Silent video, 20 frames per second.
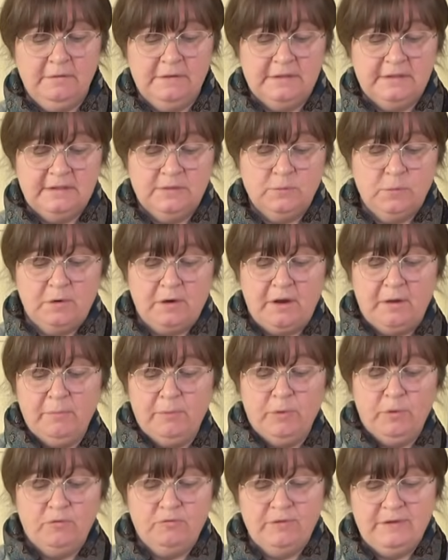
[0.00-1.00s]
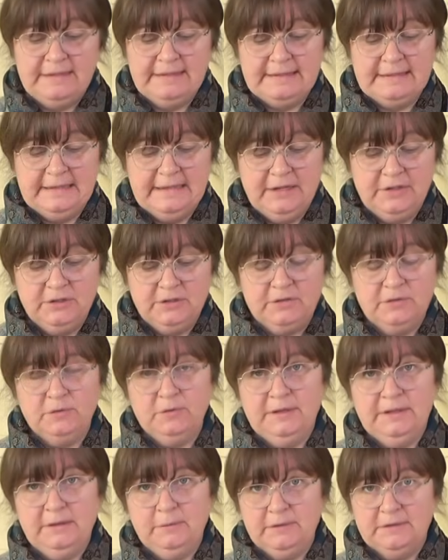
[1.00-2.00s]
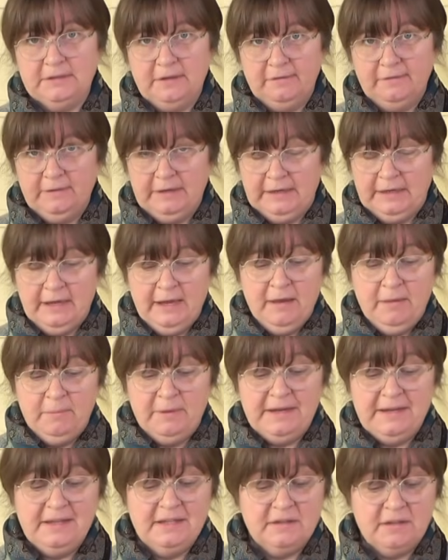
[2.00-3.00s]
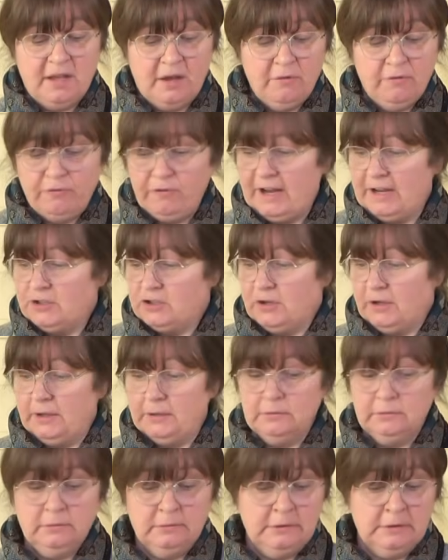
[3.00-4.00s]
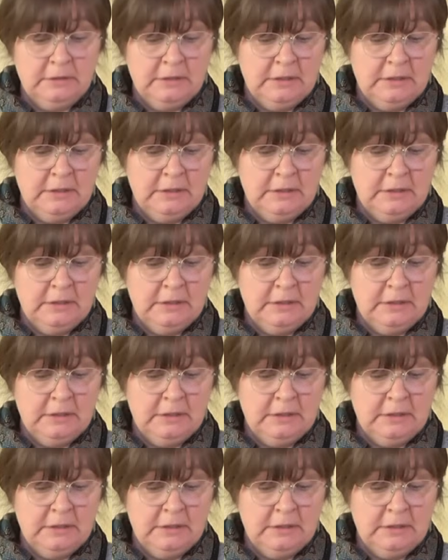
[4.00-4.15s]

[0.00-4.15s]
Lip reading: This is one I bought recently. I just thought it was lovely, but it is so fragile.